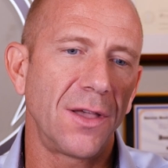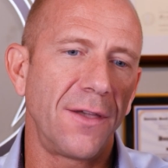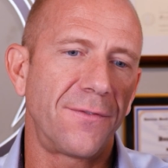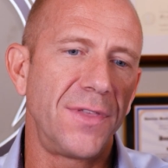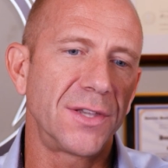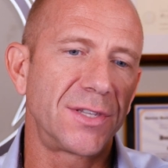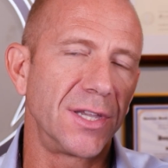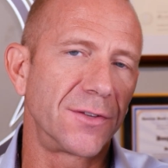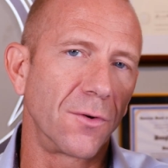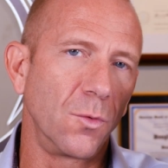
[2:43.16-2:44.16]
if this
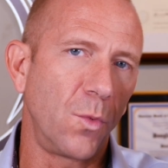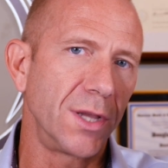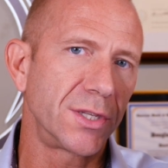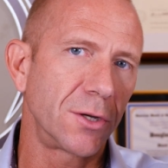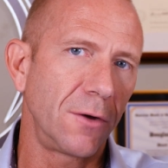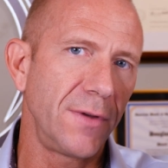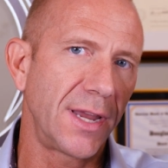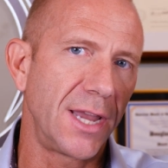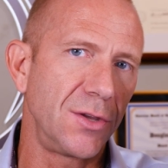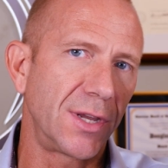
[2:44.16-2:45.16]
is for one serving
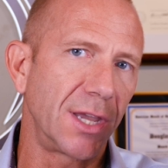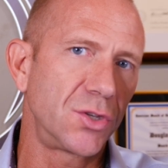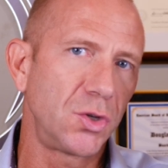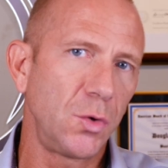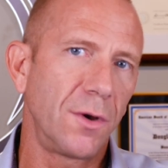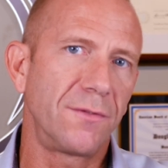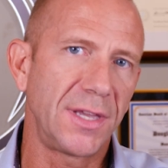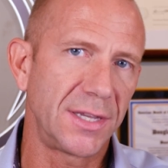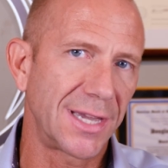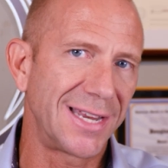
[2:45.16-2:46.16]
and you get two of
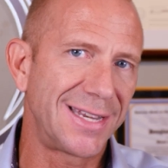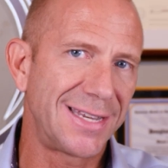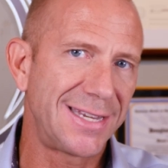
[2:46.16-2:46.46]
these a